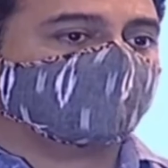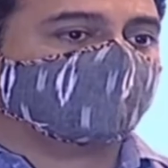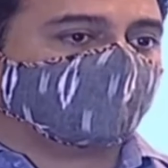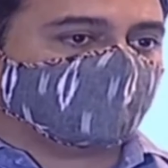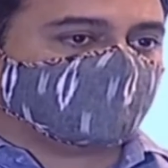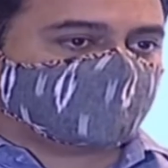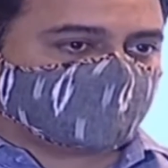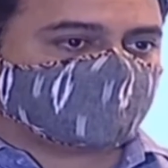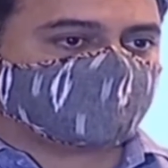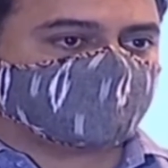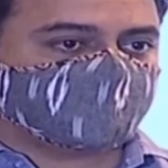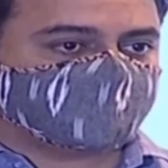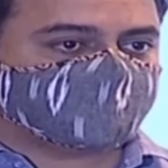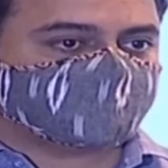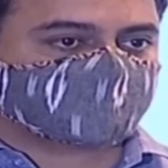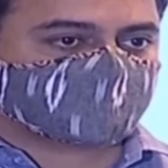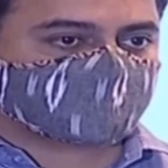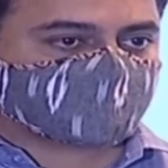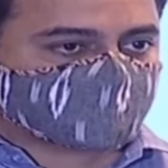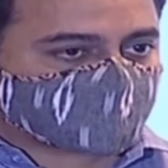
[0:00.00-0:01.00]
cost
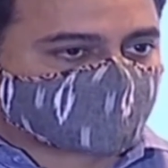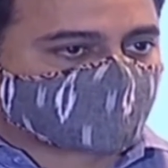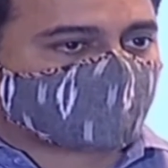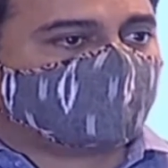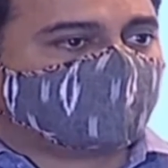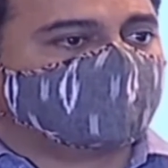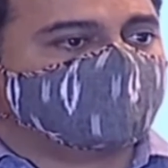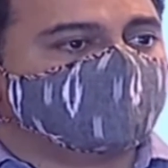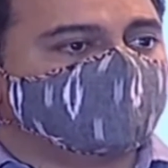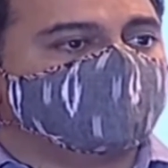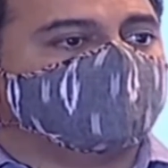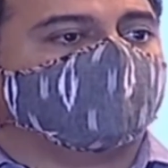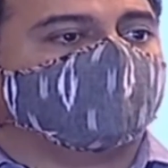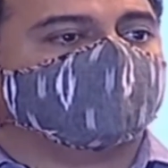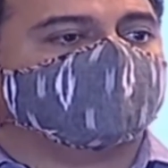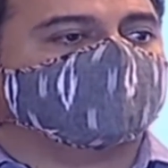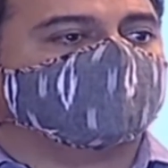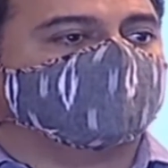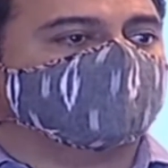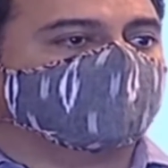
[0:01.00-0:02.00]
and we will
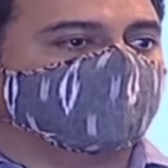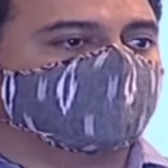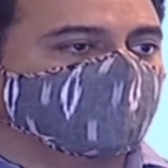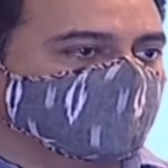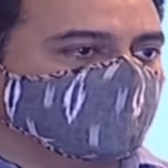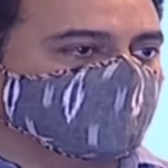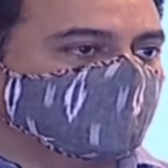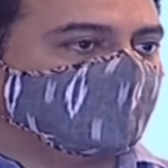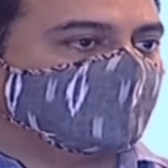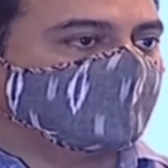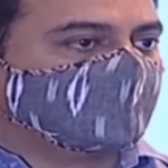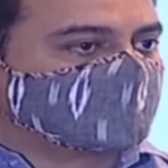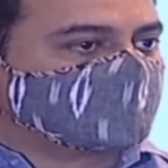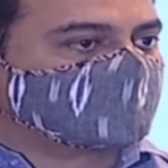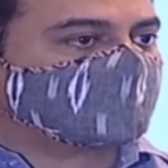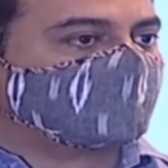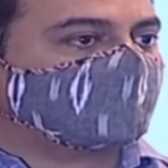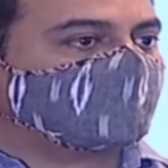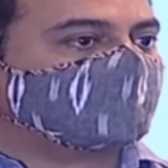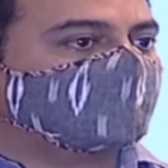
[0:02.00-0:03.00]
offer them to you
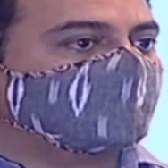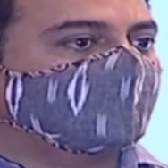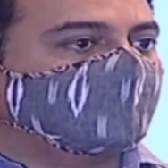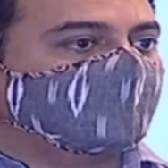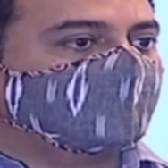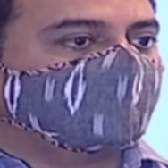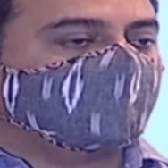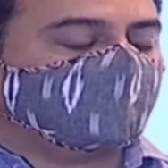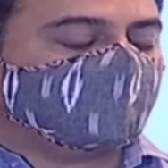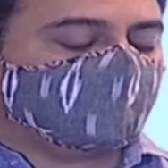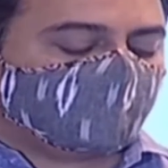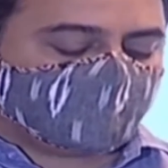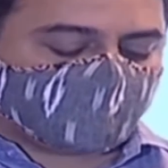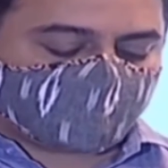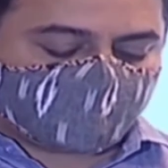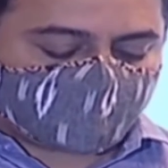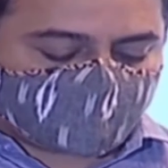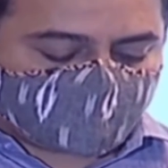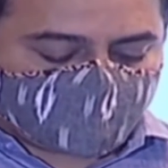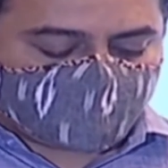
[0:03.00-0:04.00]
so that they are
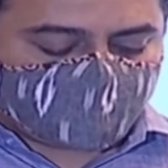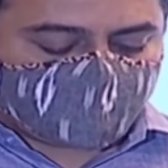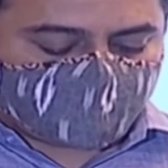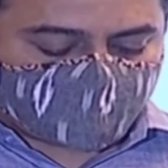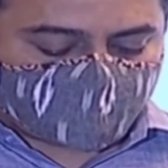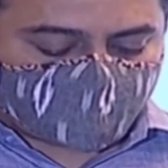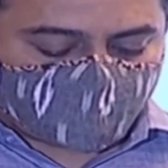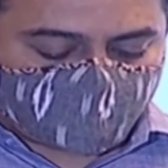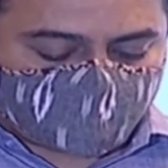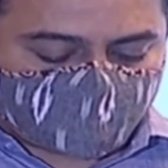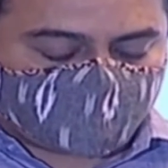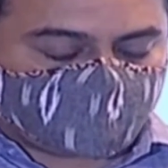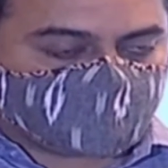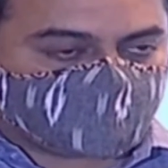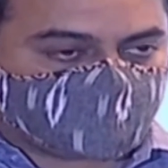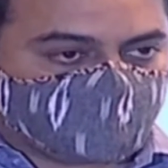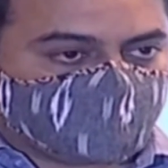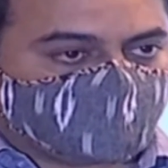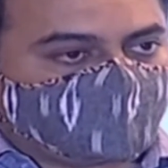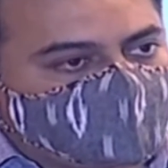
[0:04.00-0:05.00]
readily employable.
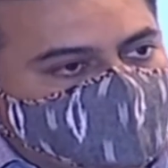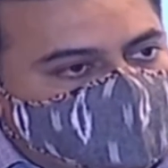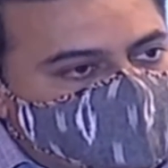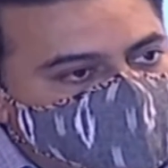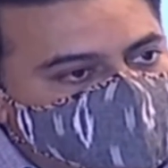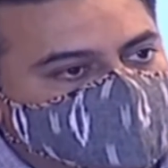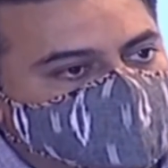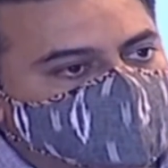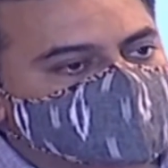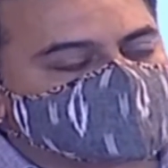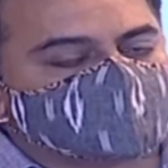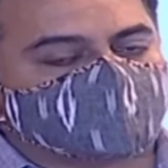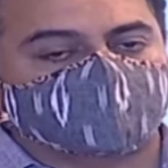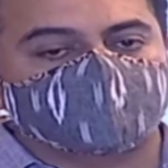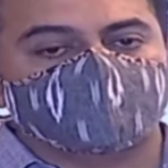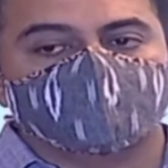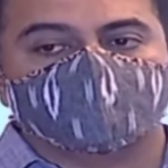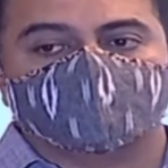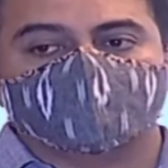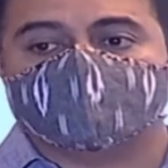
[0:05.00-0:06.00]
Of course,
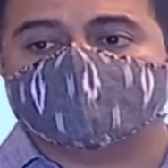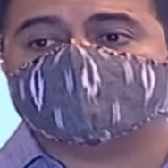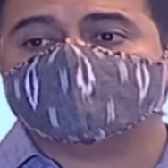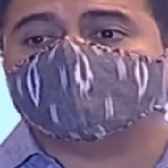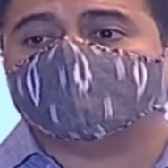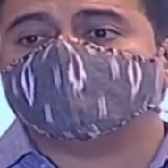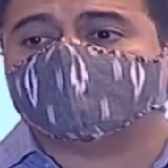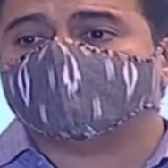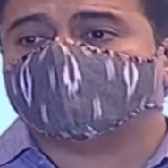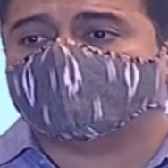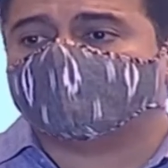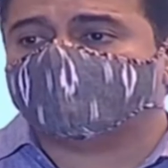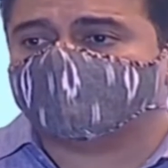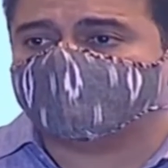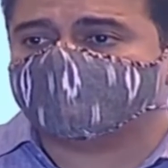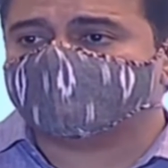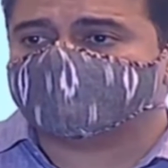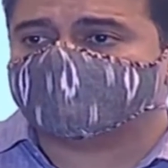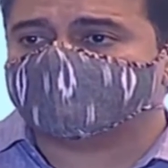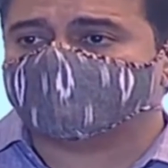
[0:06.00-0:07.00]
on the locational
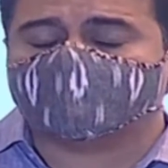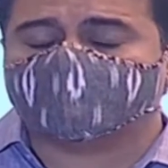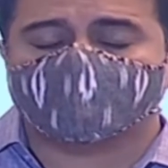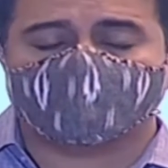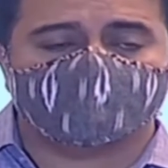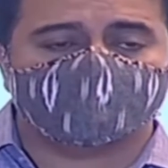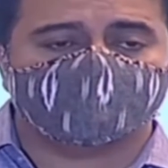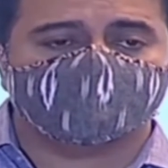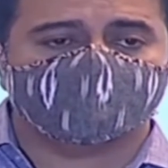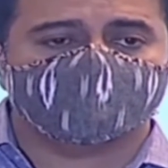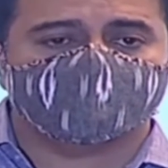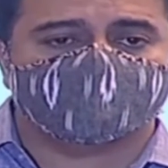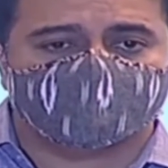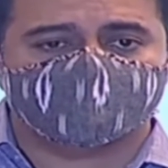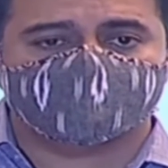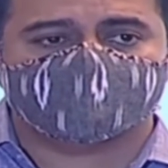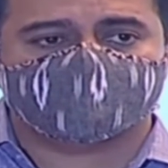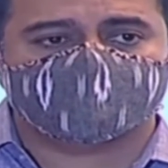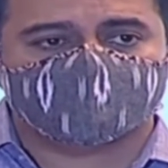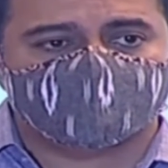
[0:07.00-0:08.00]
advantages and the quality of
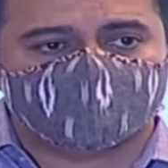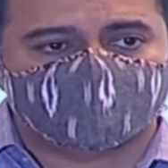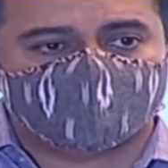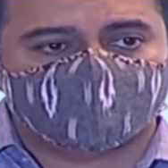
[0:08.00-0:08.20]
living,